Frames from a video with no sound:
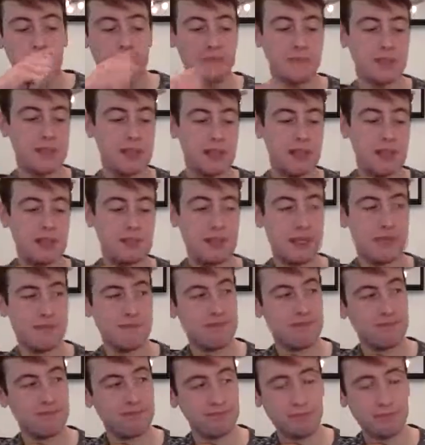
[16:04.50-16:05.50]
Excuse me.
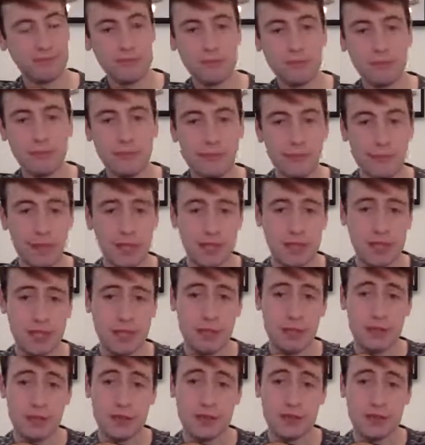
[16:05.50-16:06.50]

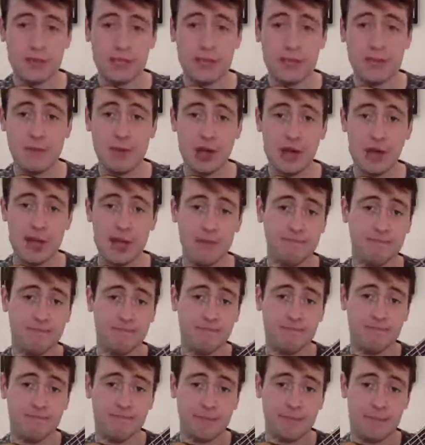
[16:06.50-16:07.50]
So we've got D minor.
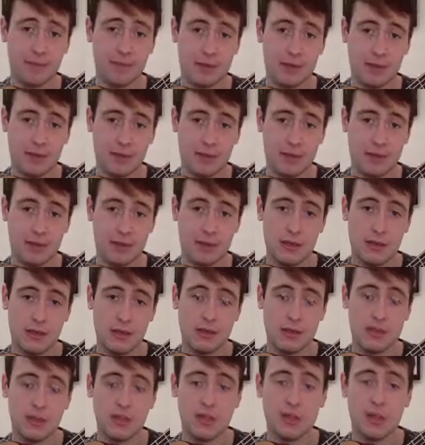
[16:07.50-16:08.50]

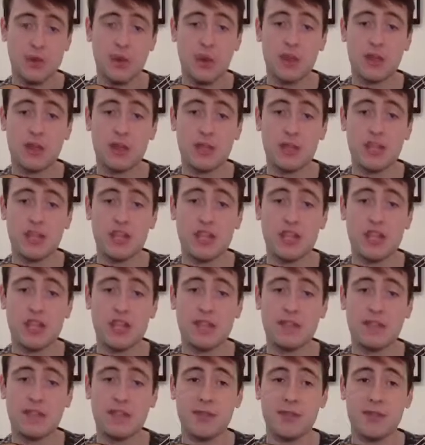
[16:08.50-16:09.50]
So what I'd
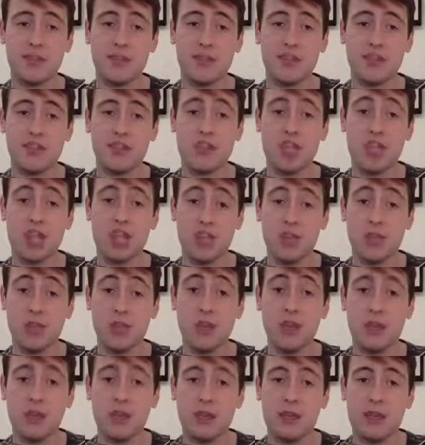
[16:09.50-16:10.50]
suggest for you to do
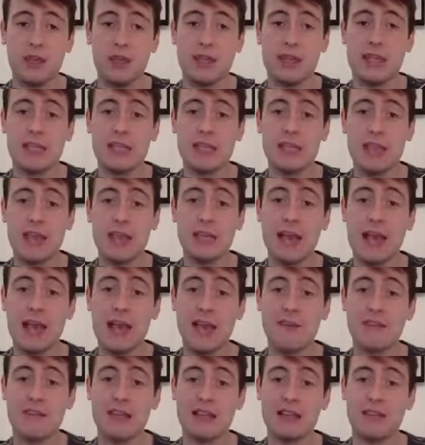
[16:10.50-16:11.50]
is maybe
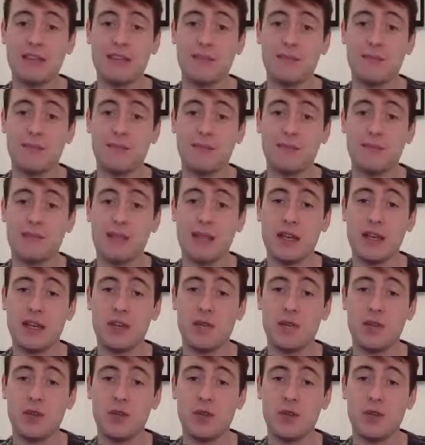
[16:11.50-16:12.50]
have that
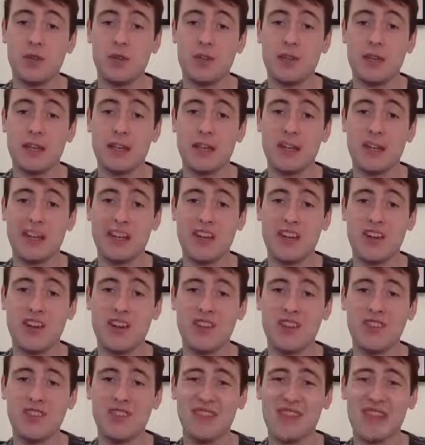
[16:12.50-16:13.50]
4th finger
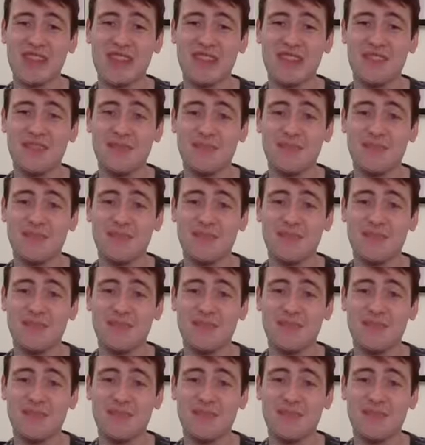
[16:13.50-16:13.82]
on that